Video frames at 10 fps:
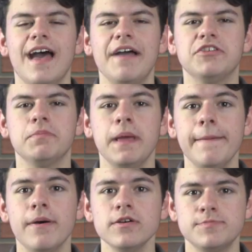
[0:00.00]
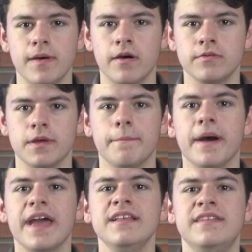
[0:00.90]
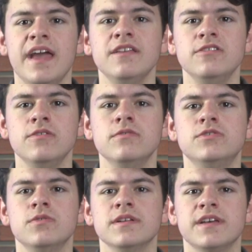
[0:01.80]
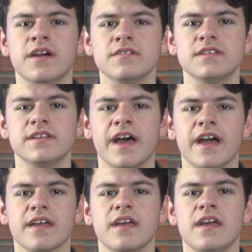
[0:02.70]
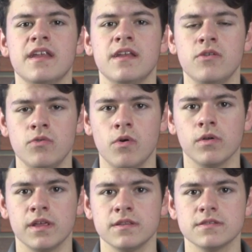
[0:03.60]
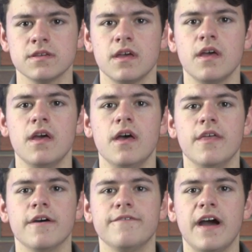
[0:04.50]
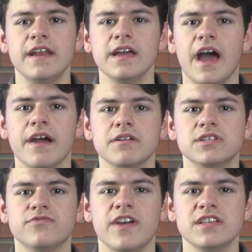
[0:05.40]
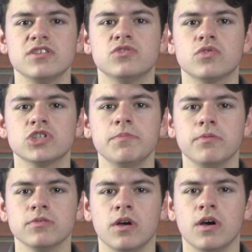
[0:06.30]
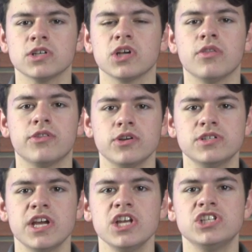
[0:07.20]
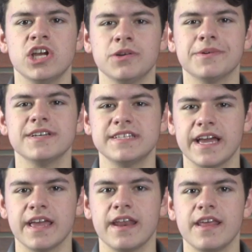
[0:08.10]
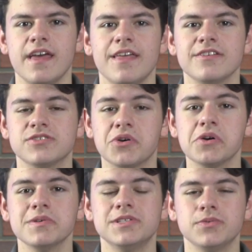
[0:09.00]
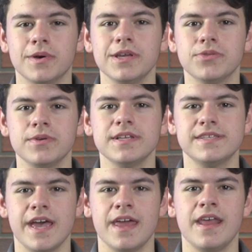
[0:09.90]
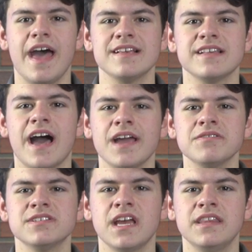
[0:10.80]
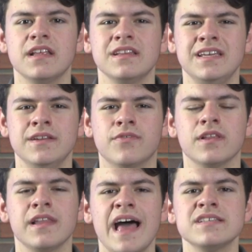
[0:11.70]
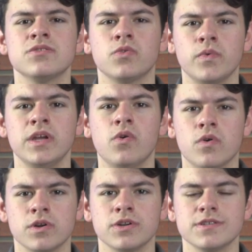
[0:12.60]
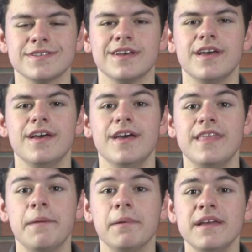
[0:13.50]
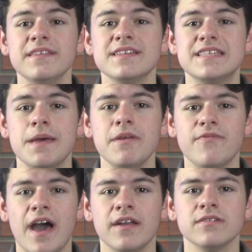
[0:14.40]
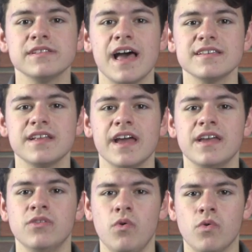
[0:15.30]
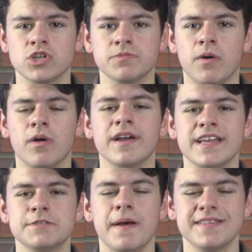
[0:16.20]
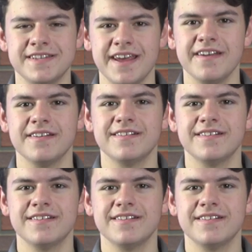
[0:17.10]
After being postponed by a day due to a terrorist attack in New Orleans, the Fighting Irish faced the Georgia Bulldogs on Thursday, January 2nd. The score was 23-10 as the Irish stayed in the lead for the last 3 quarters. They played in the semifinals last night in the Orange Bowl against Penn State.